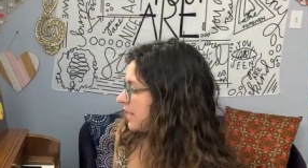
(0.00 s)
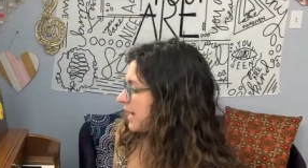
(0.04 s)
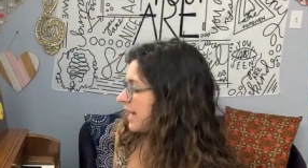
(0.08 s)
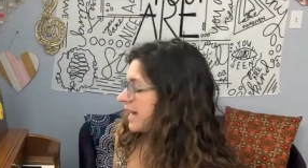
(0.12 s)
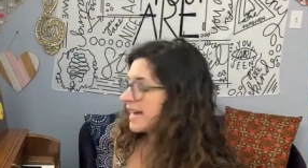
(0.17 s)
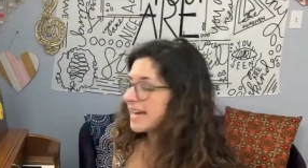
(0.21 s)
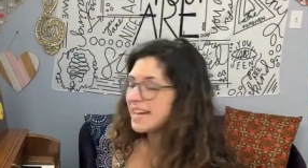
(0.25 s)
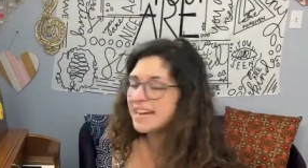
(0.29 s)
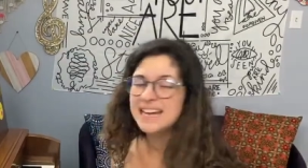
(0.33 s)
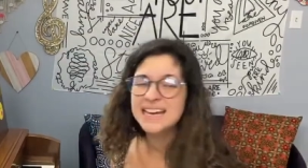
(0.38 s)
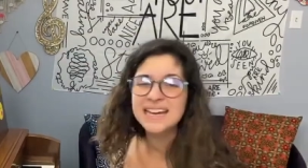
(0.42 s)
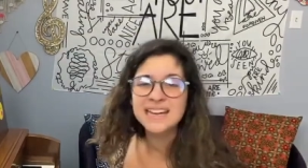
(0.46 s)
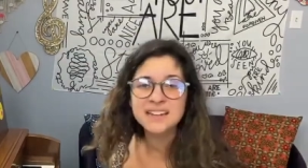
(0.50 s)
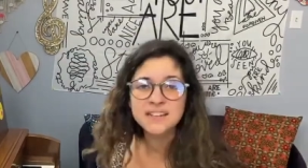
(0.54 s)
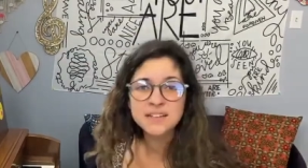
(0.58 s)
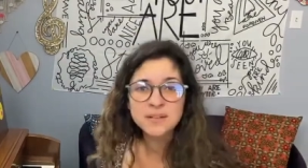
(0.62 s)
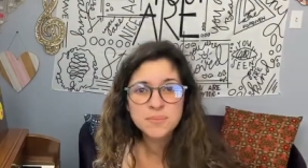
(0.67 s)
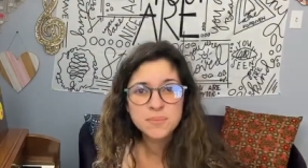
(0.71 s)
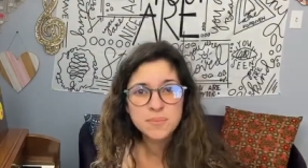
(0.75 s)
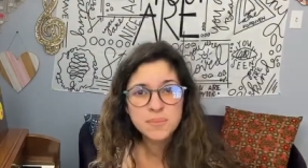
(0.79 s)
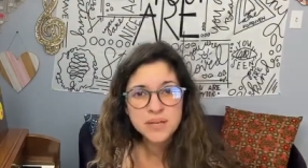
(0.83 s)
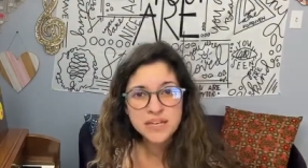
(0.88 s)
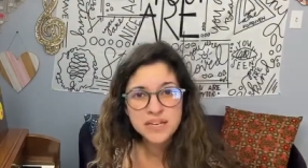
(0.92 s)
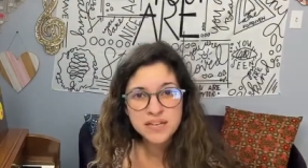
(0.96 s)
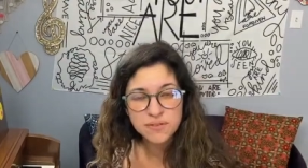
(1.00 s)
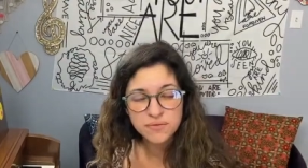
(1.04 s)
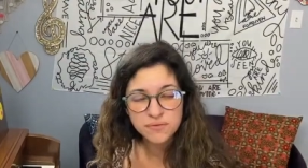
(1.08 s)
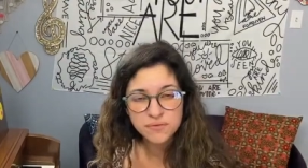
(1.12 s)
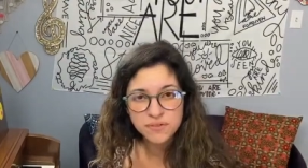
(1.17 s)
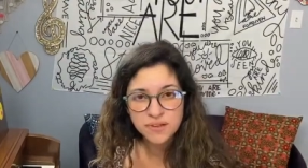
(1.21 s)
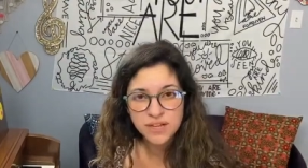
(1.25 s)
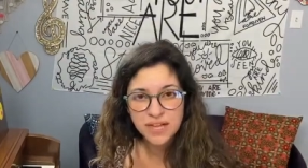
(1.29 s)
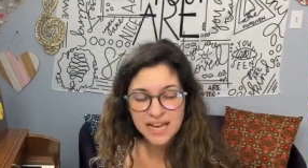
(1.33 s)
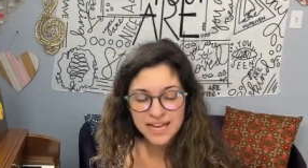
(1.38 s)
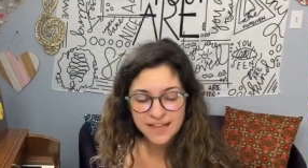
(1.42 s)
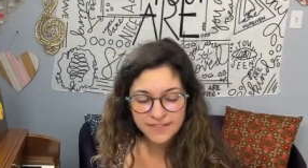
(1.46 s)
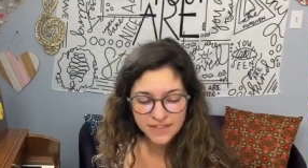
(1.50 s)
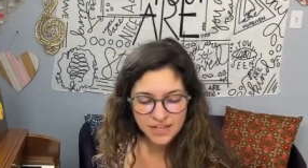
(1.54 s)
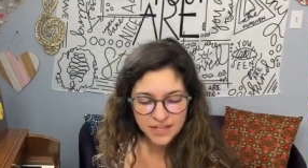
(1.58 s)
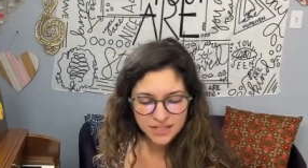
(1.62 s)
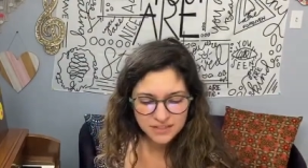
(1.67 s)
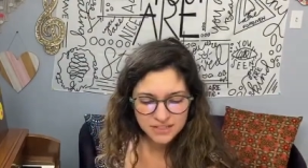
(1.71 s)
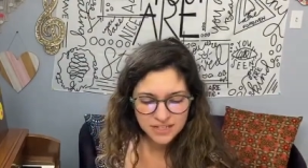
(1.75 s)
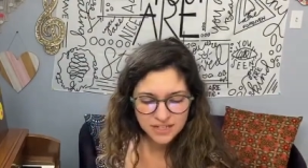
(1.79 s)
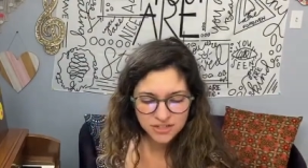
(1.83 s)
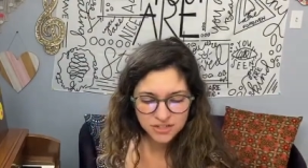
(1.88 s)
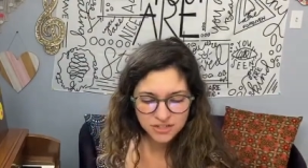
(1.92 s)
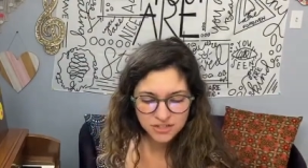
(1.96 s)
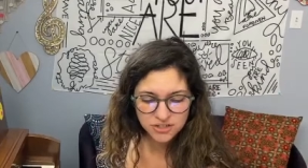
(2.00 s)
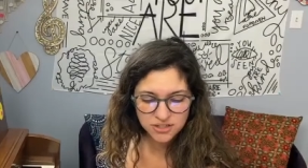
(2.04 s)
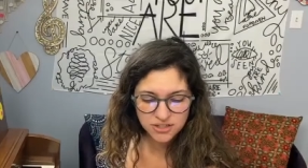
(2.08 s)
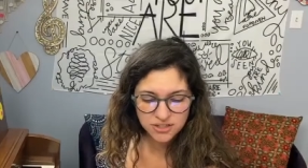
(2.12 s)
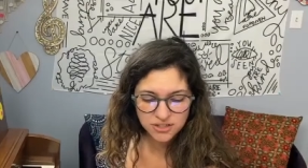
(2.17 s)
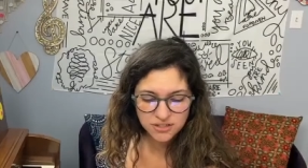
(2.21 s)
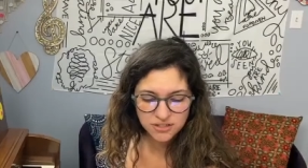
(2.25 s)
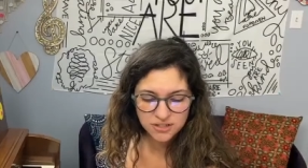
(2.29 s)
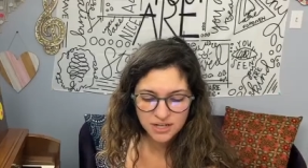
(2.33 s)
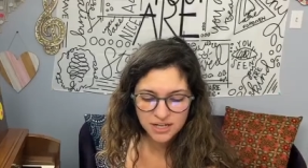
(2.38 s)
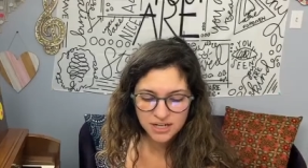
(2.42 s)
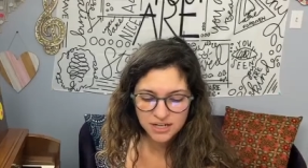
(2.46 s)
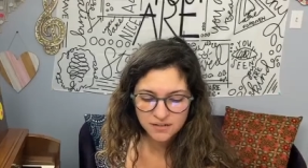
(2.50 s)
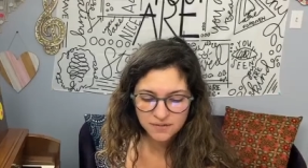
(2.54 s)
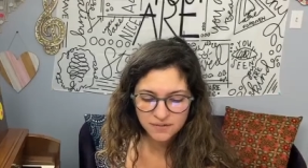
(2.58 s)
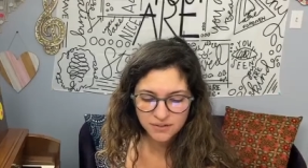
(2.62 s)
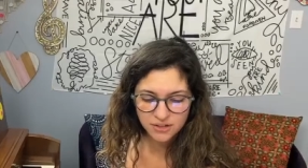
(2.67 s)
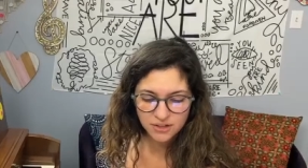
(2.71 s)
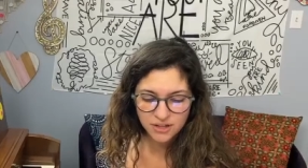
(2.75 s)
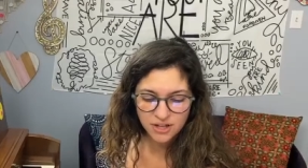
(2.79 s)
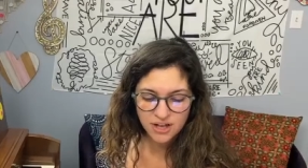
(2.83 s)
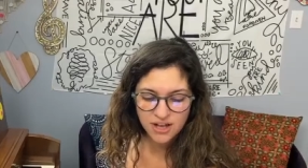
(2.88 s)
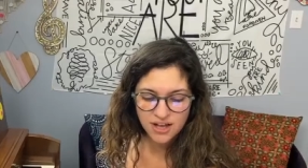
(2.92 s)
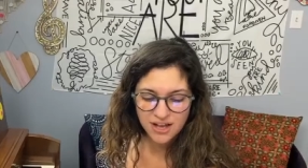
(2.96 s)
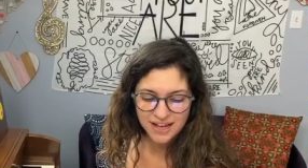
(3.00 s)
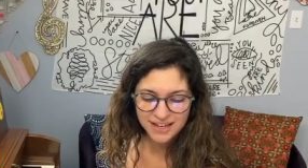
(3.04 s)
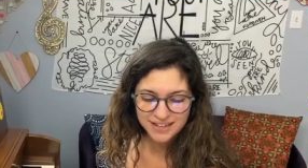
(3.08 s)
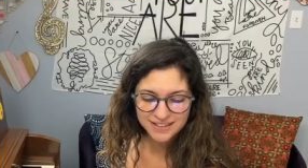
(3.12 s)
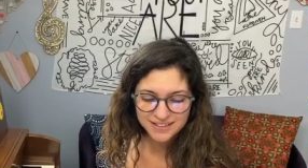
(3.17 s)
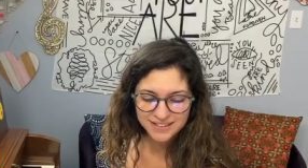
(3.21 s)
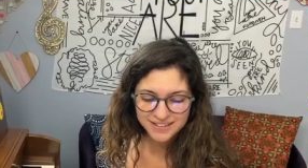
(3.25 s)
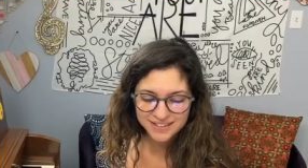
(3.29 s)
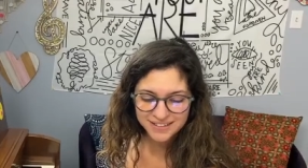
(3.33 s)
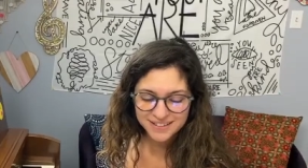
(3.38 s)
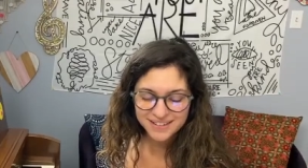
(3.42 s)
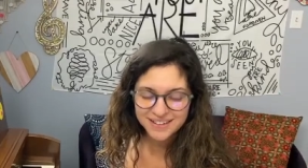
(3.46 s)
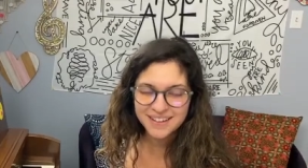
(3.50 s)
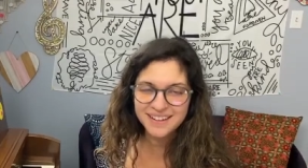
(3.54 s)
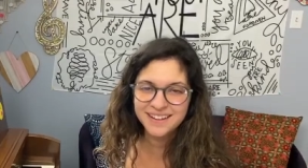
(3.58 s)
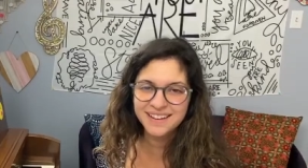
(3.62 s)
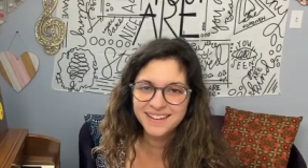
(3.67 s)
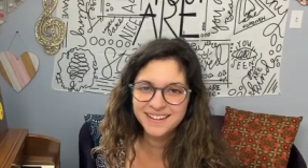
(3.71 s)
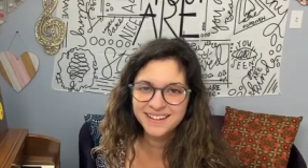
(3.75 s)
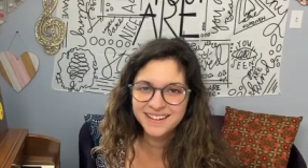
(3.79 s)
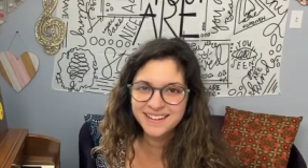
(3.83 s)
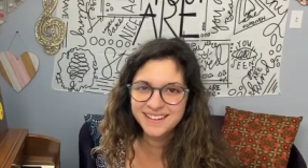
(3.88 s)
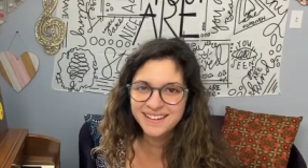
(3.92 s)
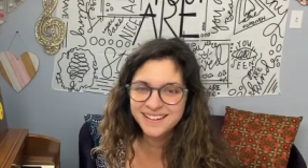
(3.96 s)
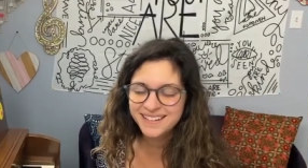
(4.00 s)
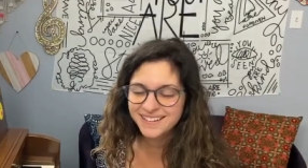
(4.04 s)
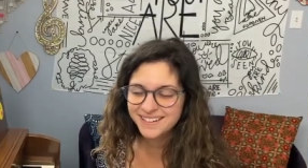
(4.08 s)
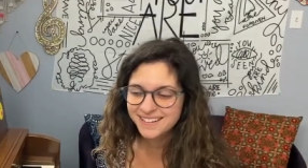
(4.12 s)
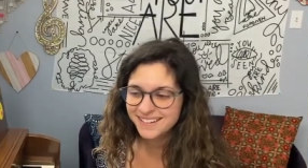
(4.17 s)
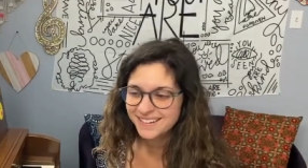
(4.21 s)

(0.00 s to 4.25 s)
and a B flat. That's actually kind of a lot.